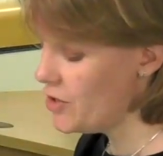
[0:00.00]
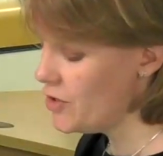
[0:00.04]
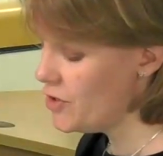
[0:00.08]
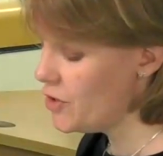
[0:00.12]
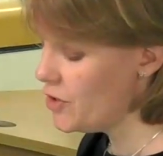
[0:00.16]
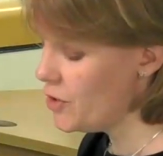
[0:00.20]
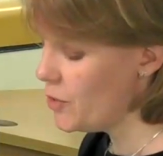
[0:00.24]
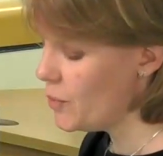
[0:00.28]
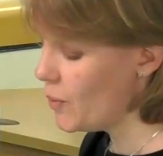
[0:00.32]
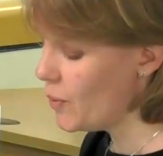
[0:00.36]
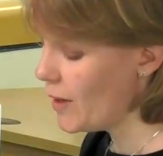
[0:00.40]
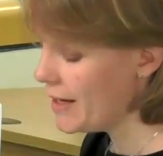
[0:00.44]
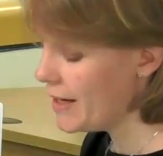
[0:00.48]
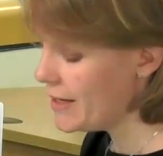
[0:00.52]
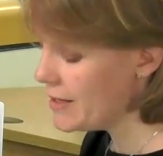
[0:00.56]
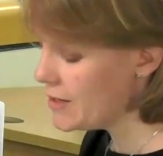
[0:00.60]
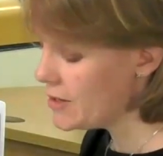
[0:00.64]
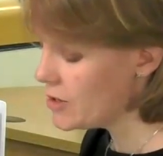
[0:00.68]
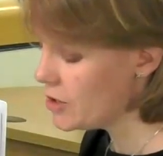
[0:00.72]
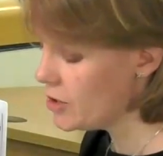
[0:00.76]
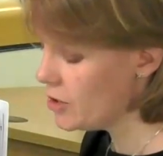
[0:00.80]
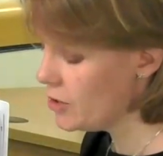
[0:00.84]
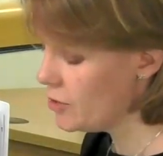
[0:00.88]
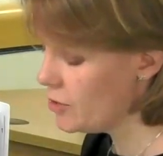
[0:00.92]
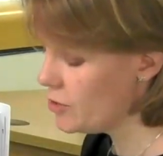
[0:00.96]
You
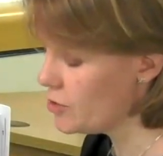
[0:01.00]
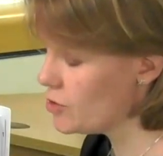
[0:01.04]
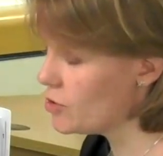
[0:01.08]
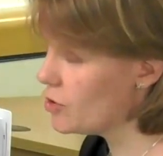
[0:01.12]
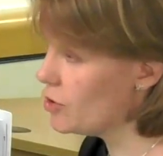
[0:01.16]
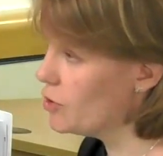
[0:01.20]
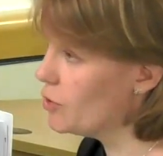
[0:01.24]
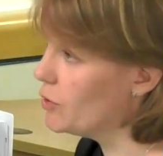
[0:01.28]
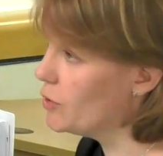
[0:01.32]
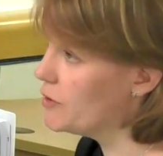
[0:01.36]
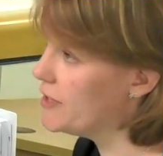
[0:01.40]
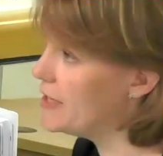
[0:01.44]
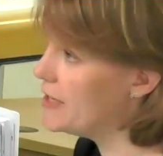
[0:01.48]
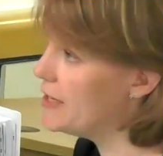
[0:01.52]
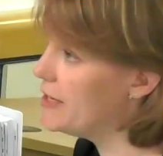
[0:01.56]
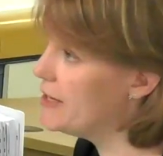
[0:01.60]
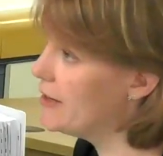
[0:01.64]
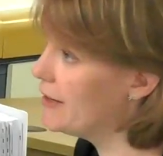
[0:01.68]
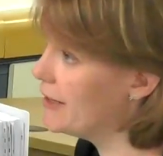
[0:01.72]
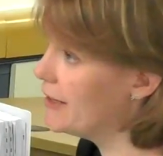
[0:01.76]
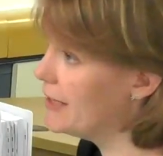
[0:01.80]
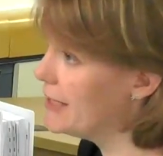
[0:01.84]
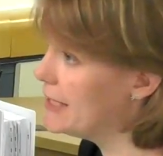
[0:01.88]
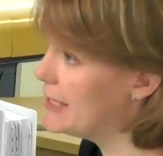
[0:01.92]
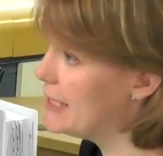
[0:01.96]
went to Treloar's in
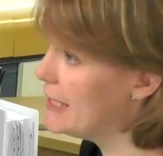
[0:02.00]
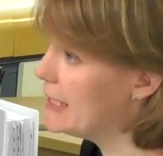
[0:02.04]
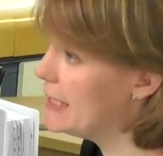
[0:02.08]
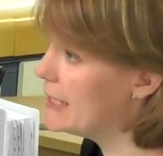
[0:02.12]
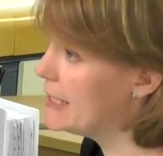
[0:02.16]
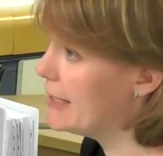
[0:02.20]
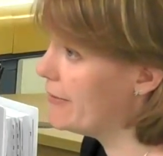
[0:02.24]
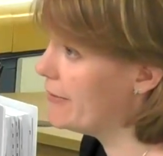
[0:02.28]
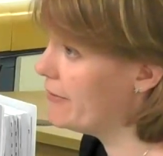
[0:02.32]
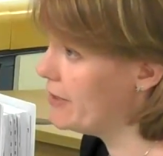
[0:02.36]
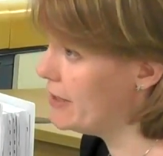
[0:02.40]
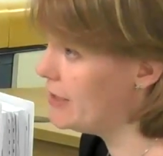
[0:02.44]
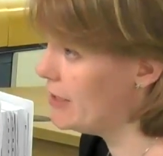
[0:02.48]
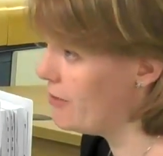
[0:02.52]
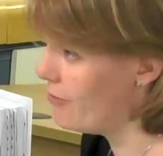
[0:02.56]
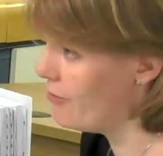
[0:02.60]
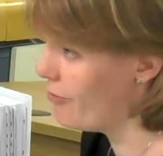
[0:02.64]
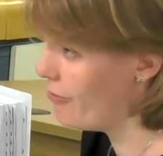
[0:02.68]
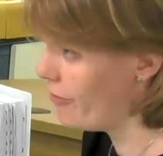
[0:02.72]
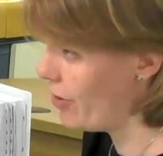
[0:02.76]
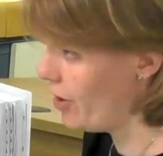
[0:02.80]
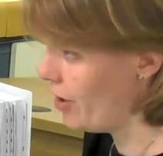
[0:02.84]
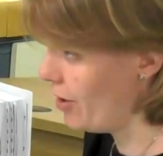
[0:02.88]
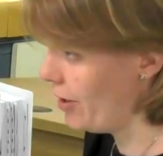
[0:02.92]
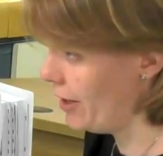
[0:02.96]

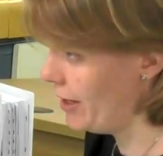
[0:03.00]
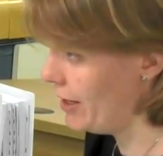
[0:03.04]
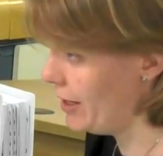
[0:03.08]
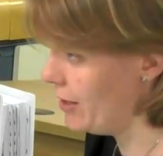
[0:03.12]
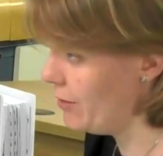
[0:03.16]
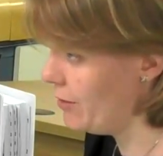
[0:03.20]
1975.